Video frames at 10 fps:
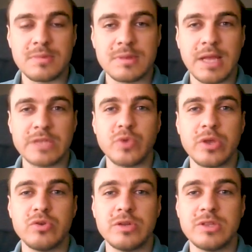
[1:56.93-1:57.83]
That's
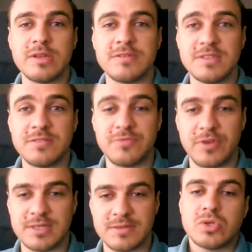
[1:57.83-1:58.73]
why you need the seed
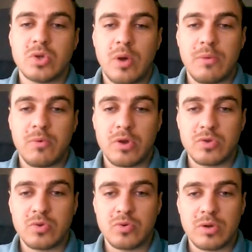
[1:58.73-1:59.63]
phrase. So I'm
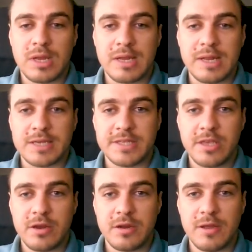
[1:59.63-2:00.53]
going to click next
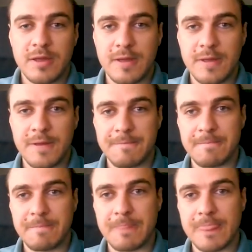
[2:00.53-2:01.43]
here,
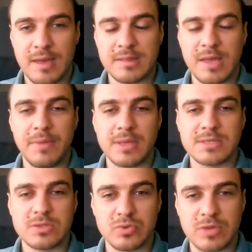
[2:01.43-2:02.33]
and I'm
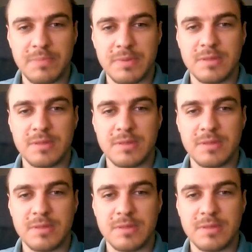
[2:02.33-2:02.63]
asked to type in